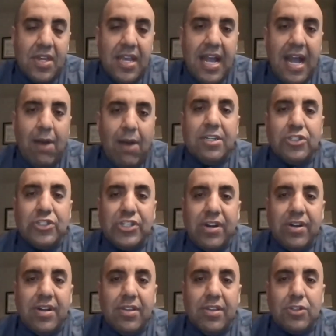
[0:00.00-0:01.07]
I want to share
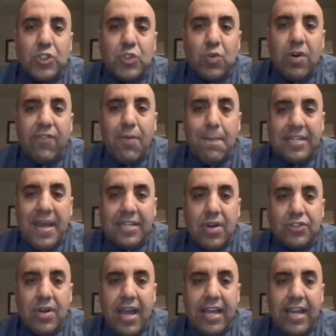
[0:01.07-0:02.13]
another story from
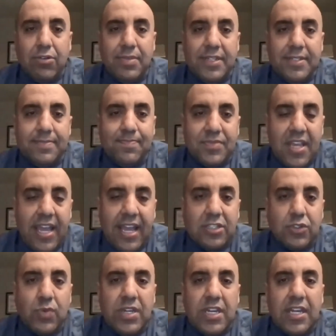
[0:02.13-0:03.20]
Pastor Idleman
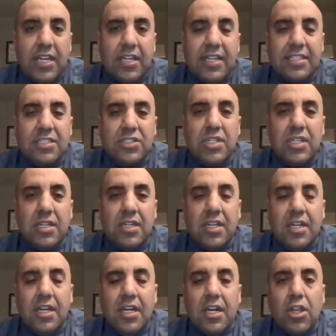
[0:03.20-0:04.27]
as we get to
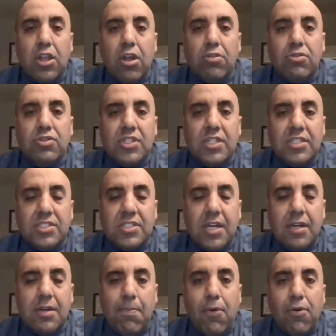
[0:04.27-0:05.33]
close this
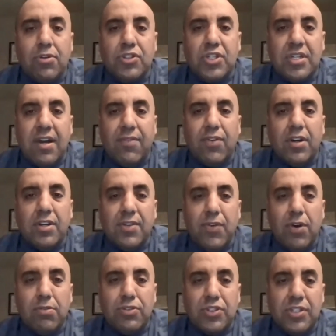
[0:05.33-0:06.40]
uh, portion of our
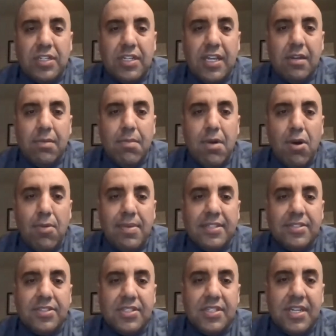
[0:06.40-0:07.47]
devotion in a
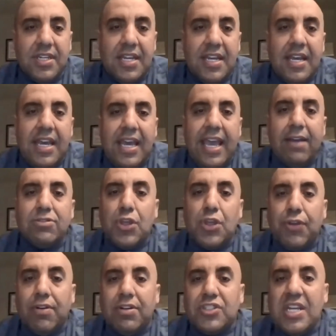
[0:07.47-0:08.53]
moment. It was a
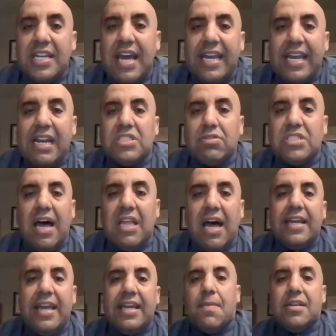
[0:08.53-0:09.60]
Thursday night, and I was
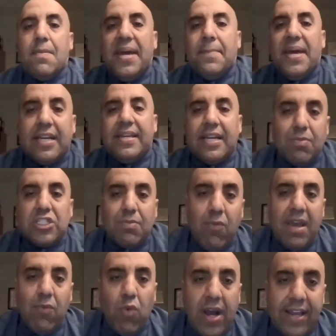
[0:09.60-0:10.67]
lying in bed next to
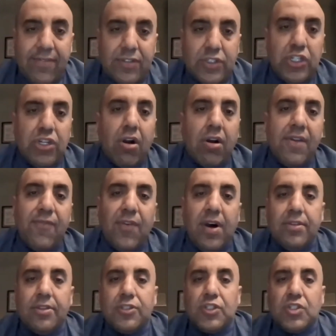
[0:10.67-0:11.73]
my wife. She'd already
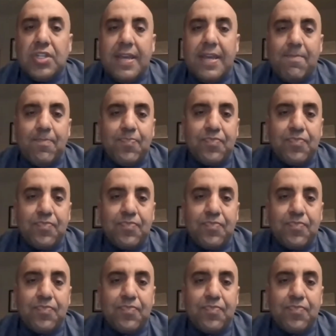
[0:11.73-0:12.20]
fallen asleep.